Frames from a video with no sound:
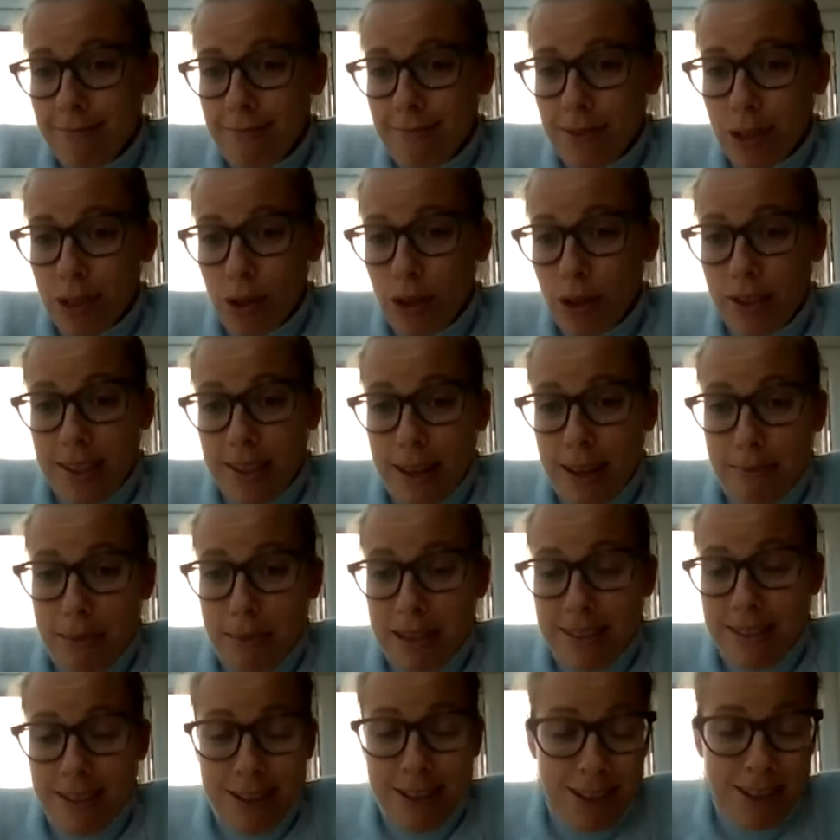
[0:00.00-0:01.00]
don't send
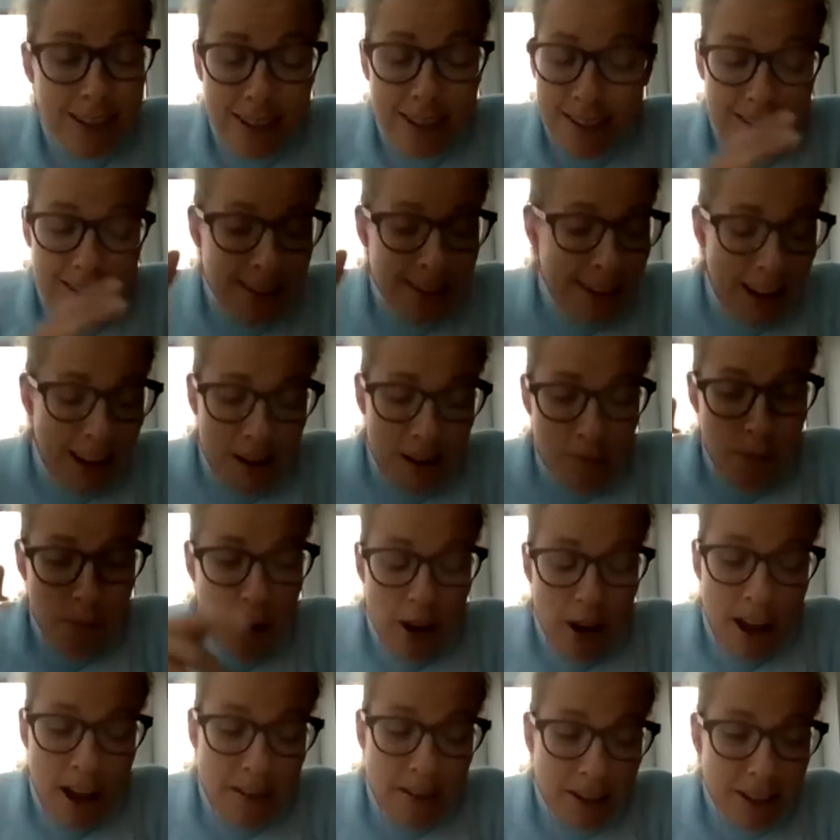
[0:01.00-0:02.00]
messages and
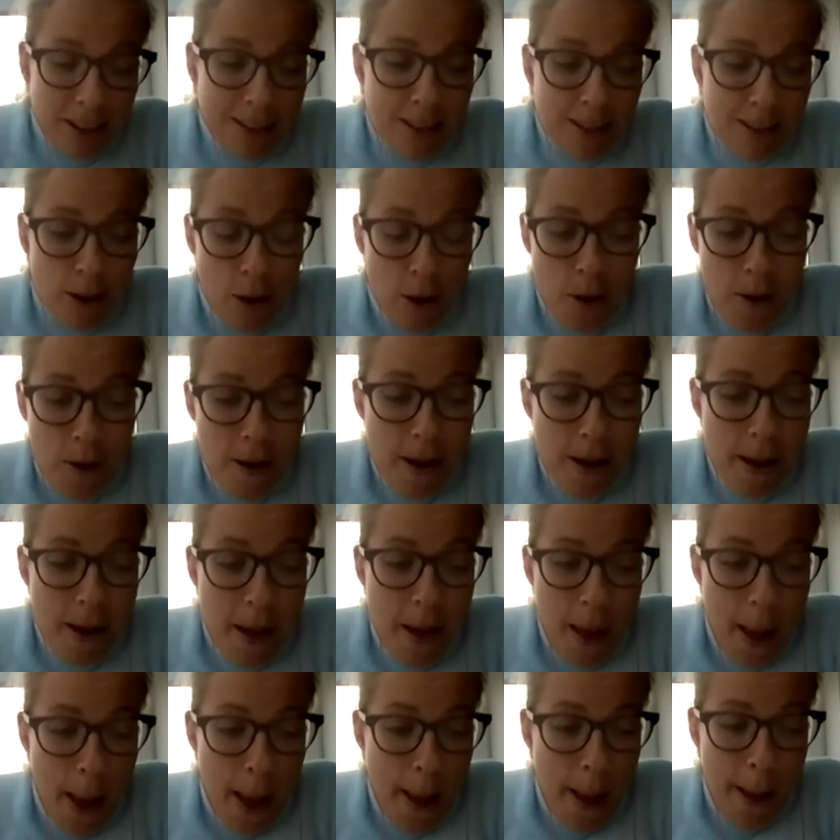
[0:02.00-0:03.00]
whatever. So,
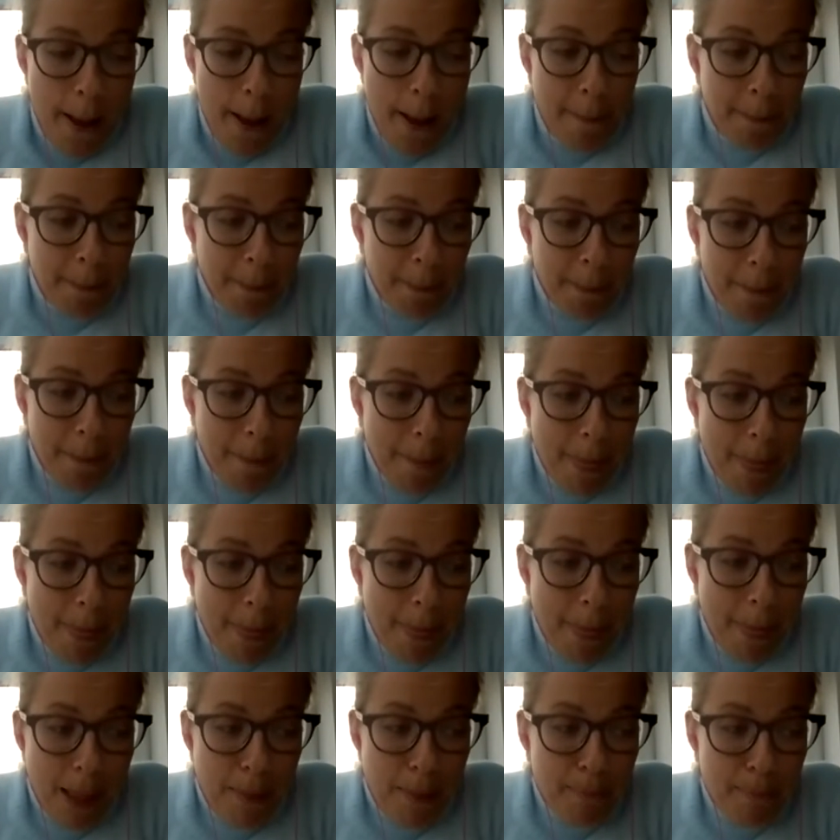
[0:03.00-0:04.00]

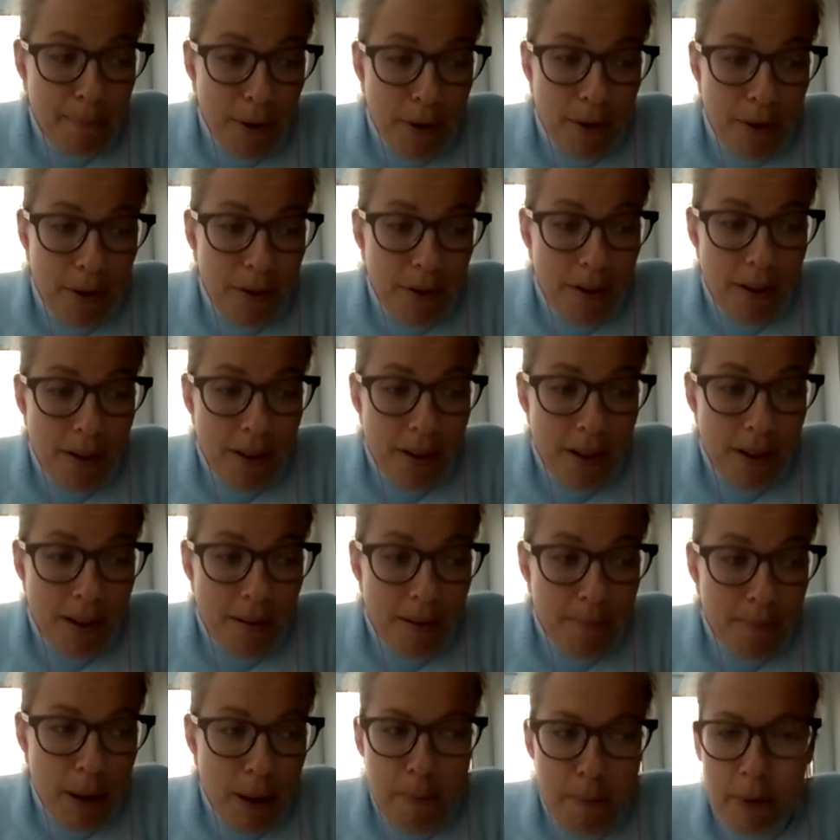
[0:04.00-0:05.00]
but
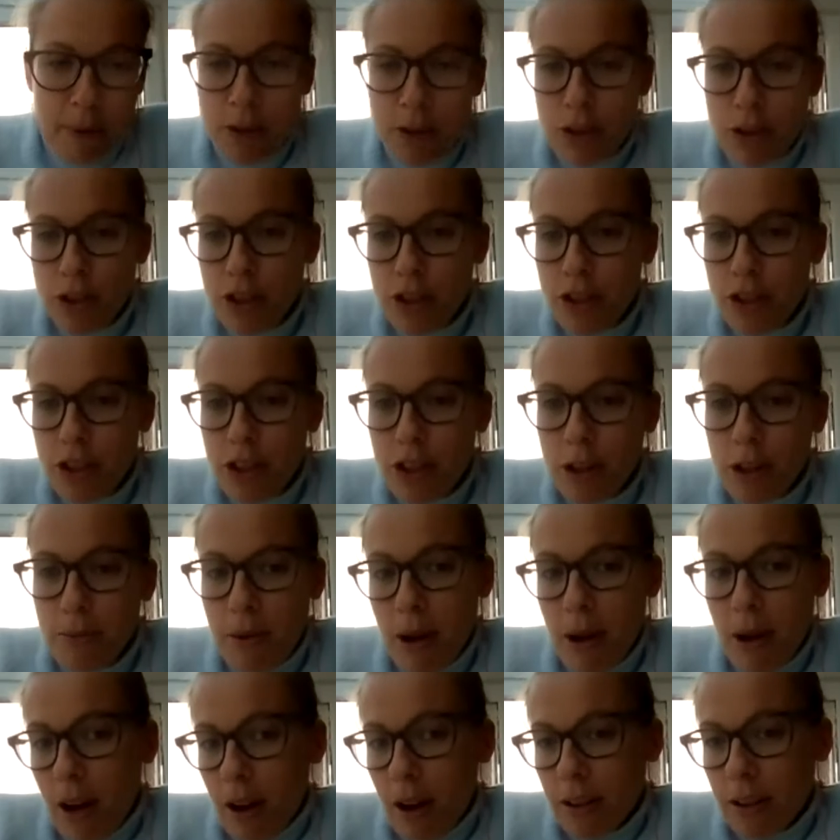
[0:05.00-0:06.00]
people just assume,
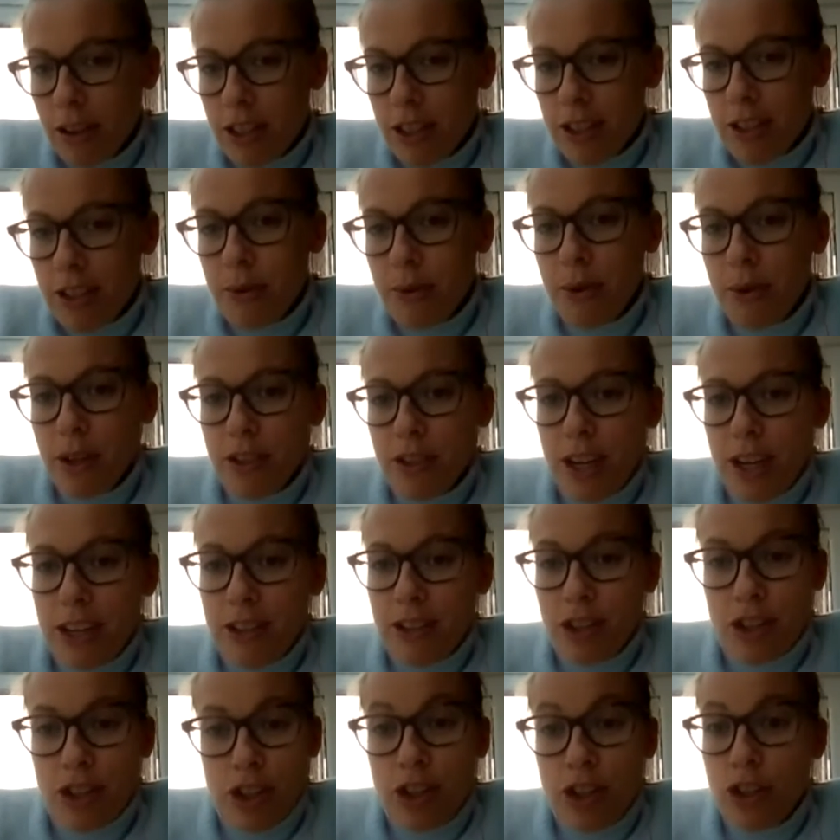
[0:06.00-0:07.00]
oh, she's in a wheelchair, so
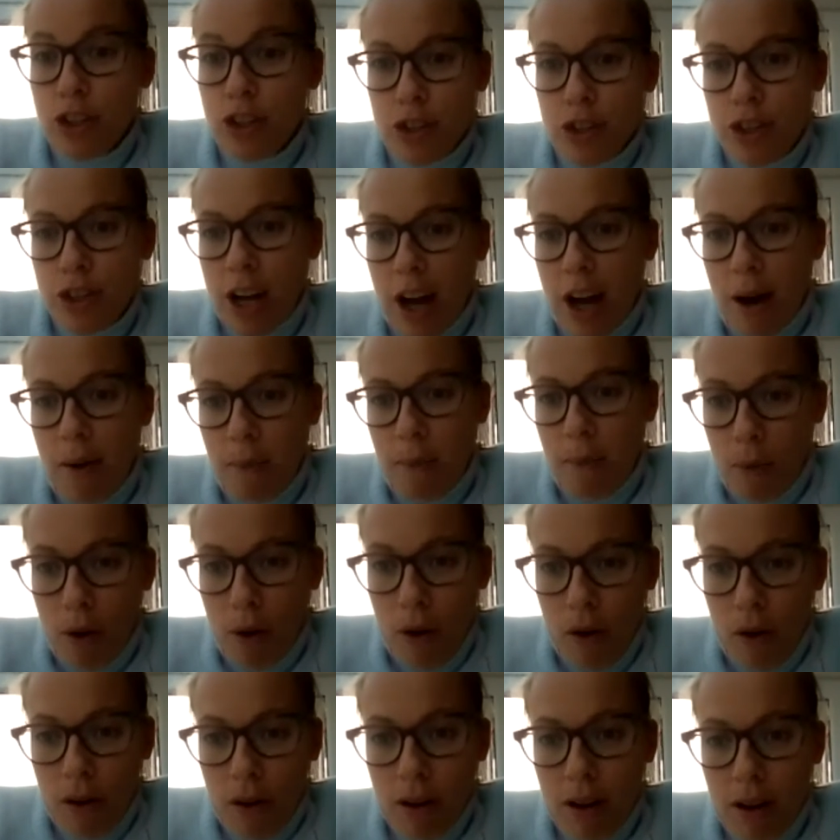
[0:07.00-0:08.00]
she just can't
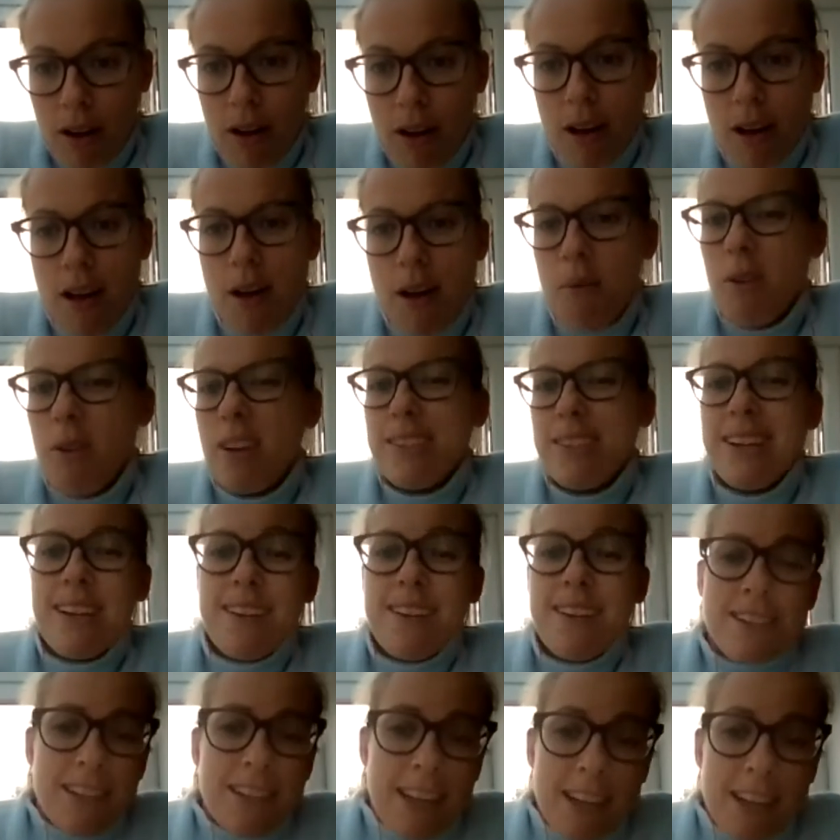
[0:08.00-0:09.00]
walk. Whereas
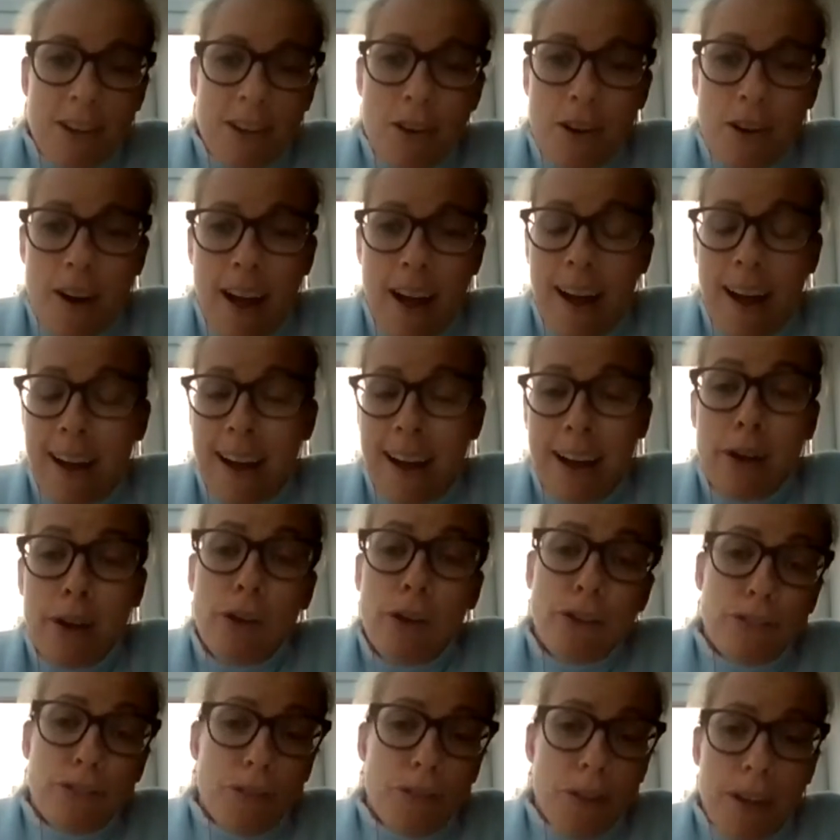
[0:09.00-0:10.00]
actually, you know, I
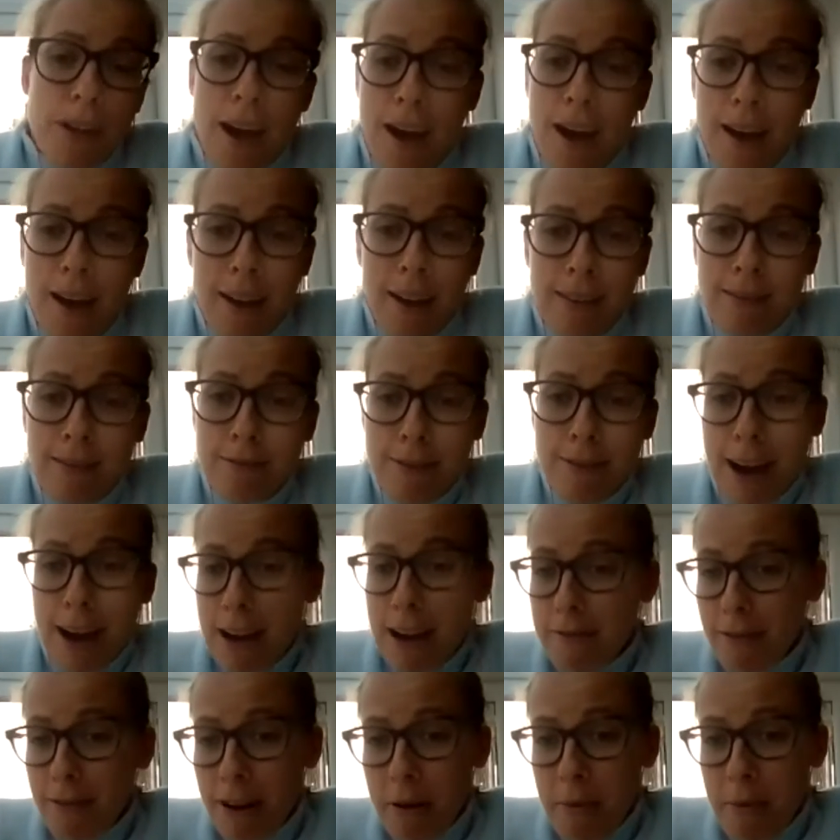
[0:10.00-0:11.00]
also can't
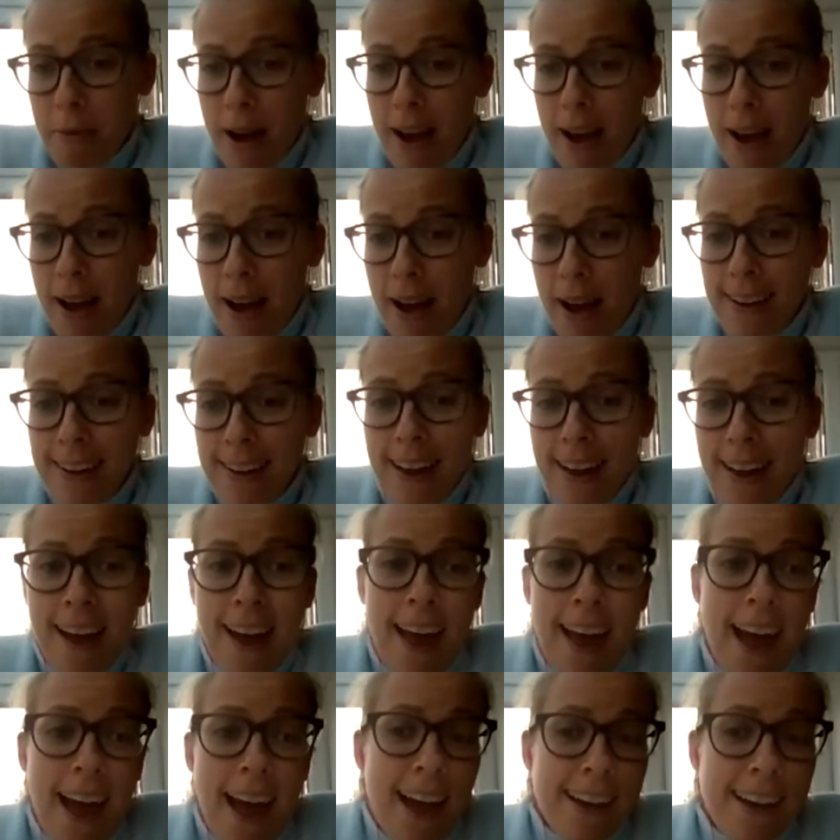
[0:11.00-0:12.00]
write very
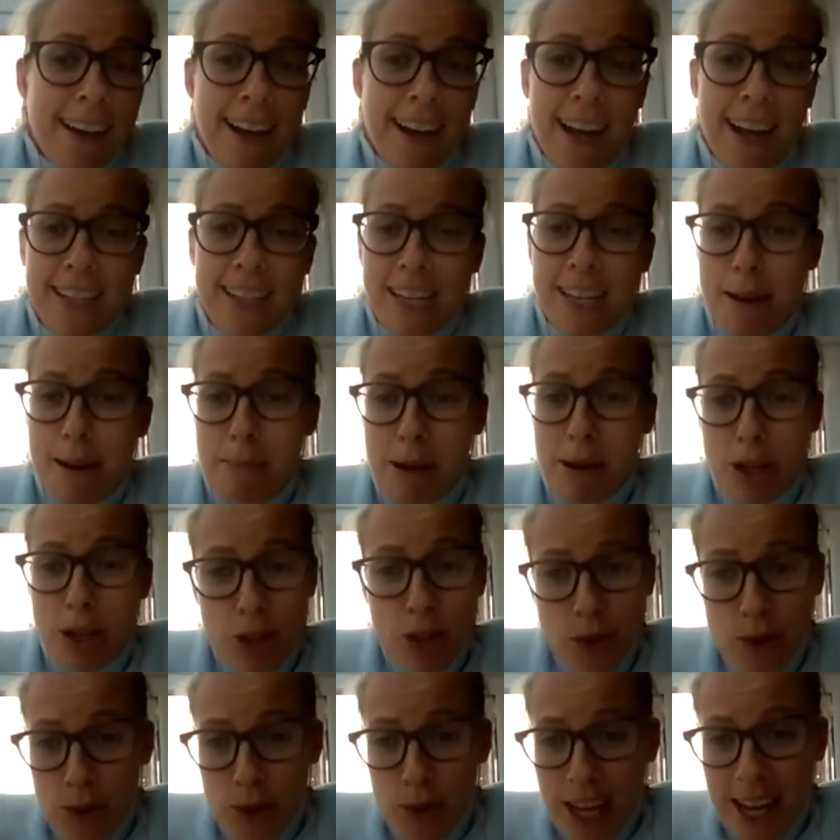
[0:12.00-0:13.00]
well. I can't tie my
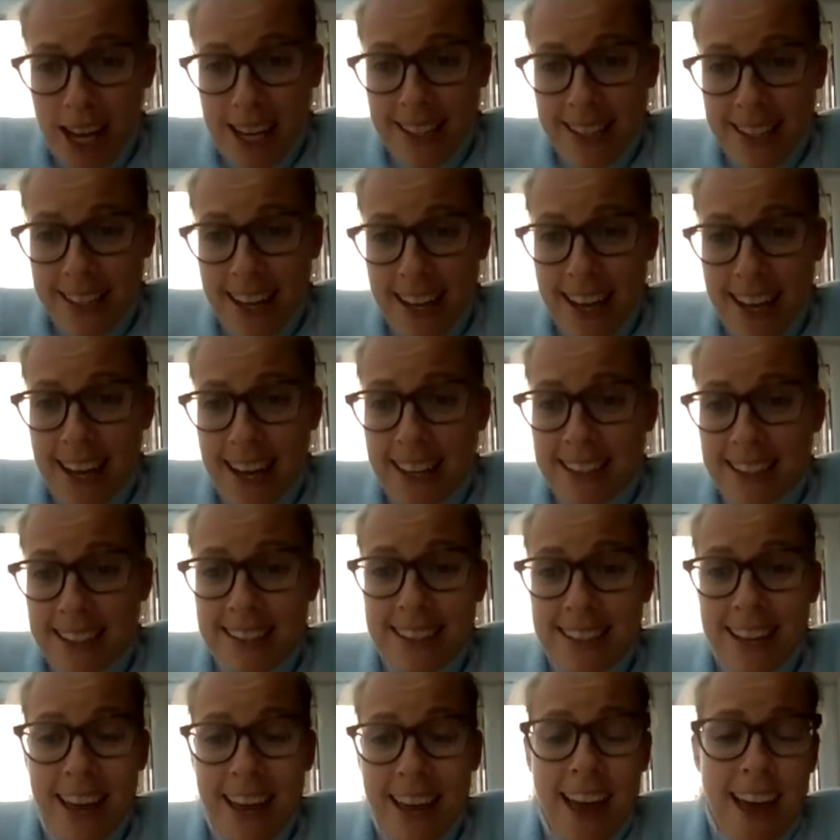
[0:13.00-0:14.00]

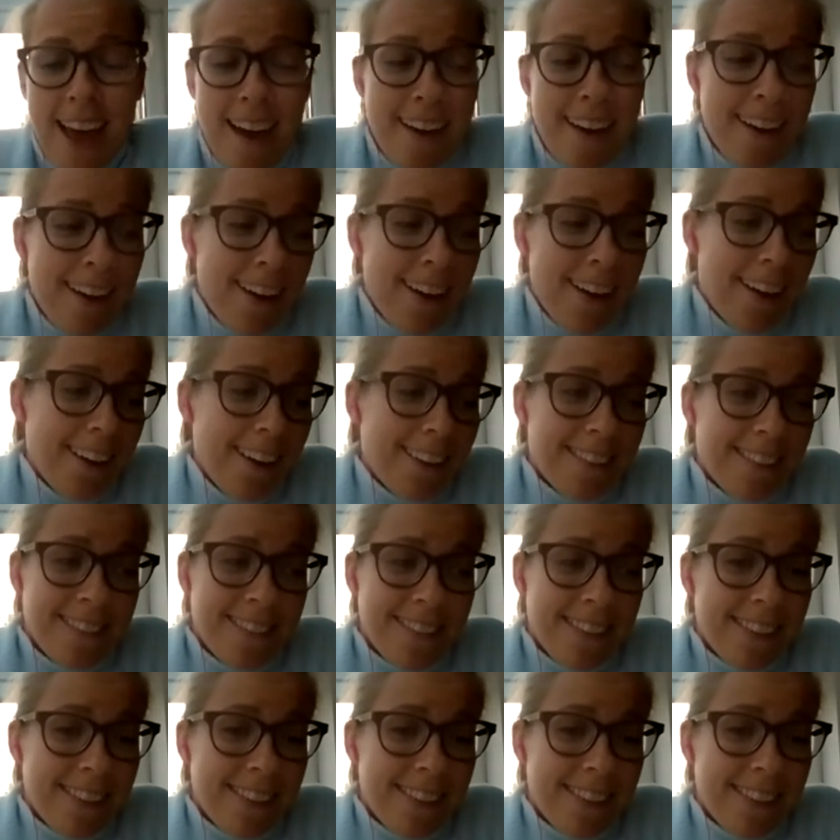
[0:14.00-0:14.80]
shoelaces. There's